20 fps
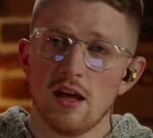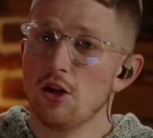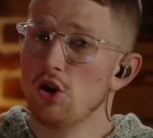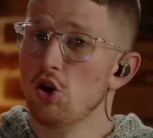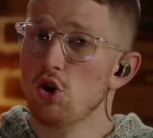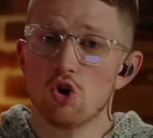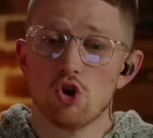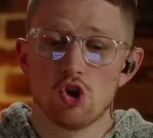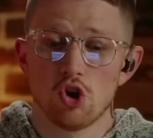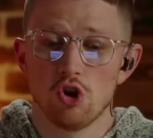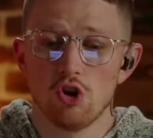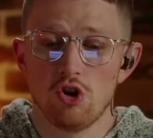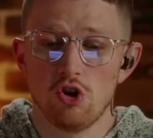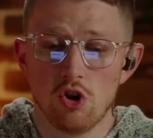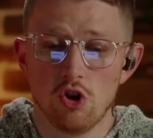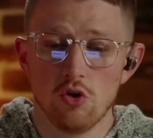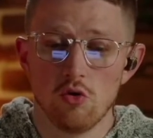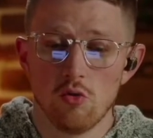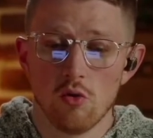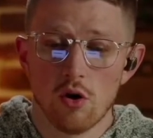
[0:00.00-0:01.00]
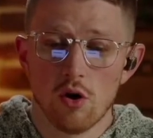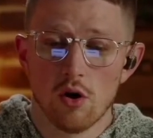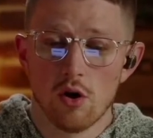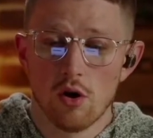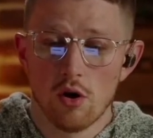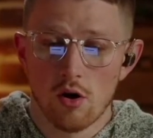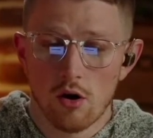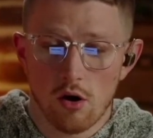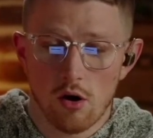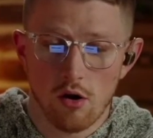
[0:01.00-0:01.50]
and you should do
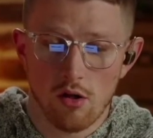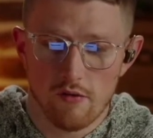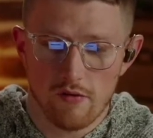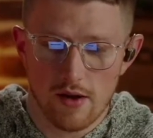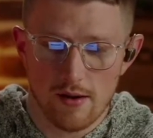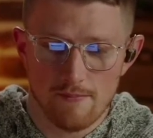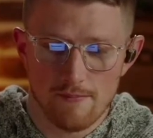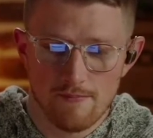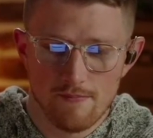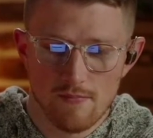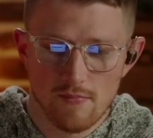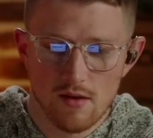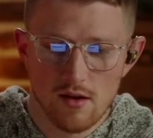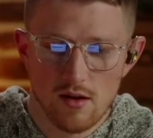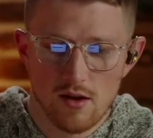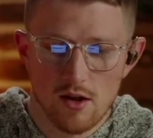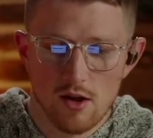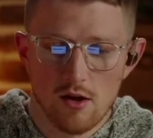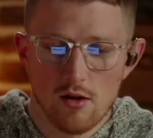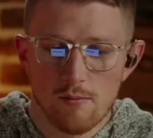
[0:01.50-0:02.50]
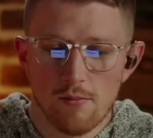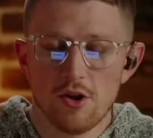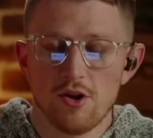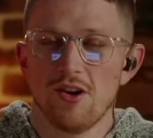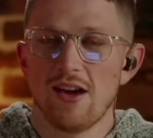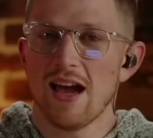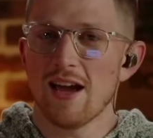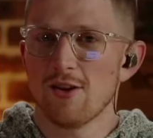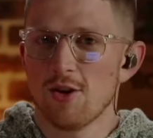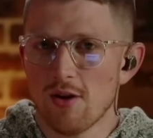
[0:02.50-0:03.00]
all of them, but you
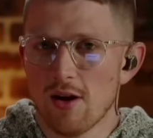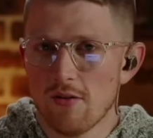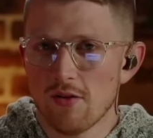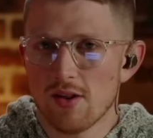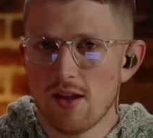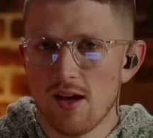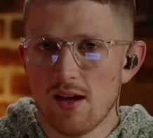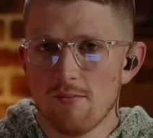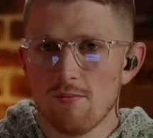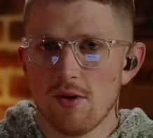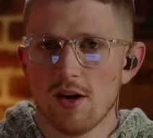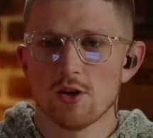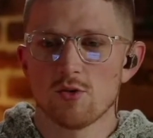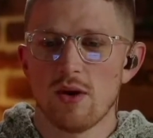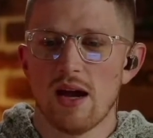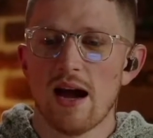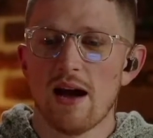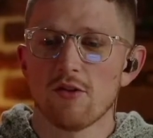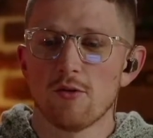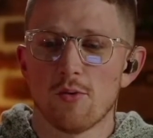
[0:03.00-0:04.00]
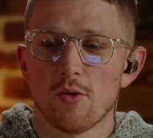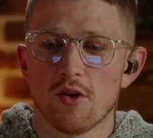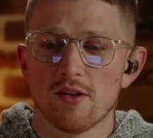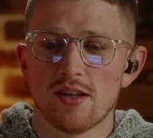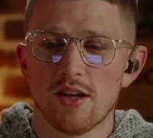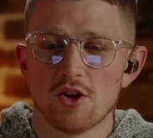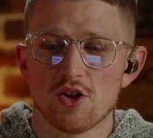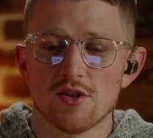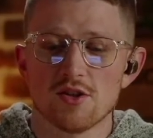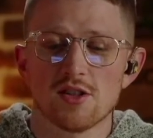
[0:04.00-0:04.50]
can't do everything because we have to put our
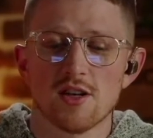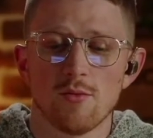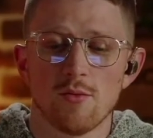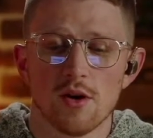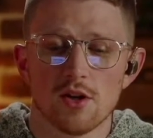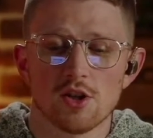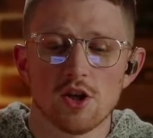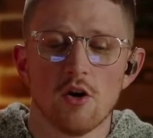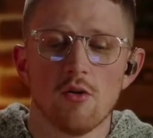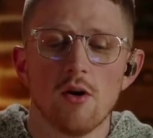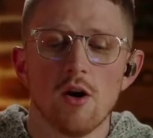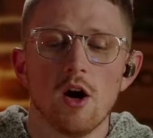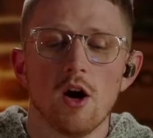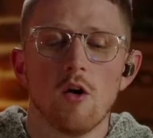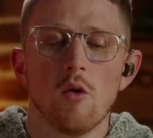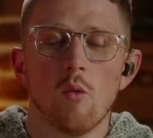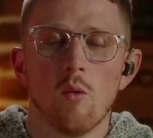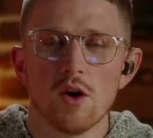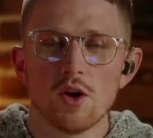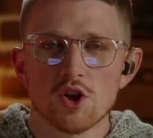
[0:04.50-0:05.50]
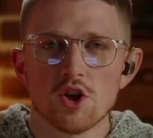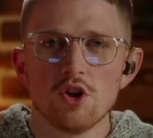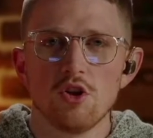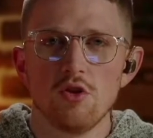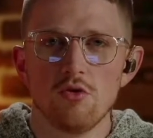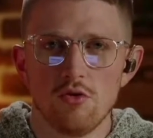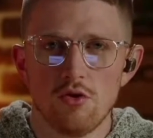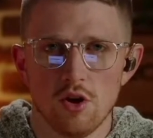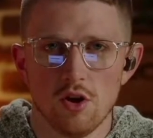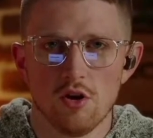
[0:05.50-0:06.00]
attention somewhere. So what should
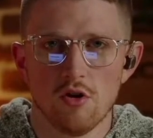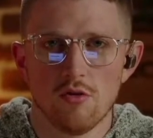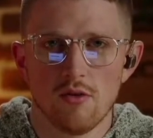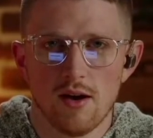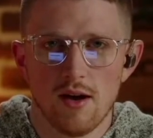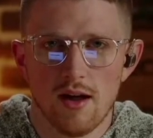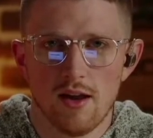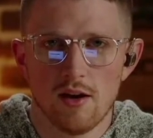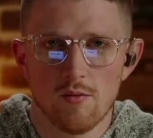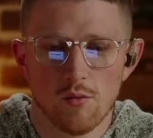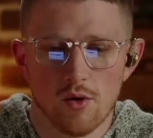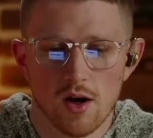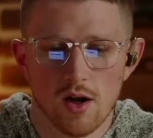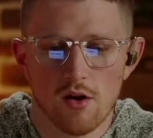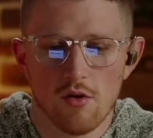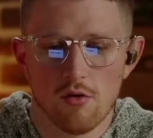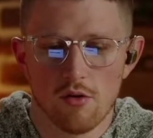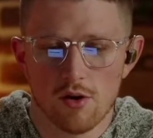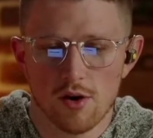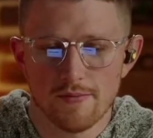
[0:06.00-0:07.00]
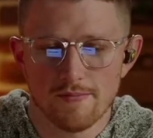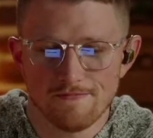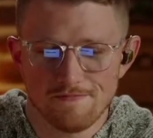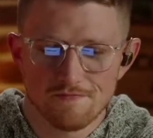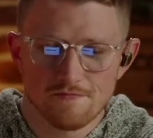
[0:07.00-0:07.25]
you do and in what order?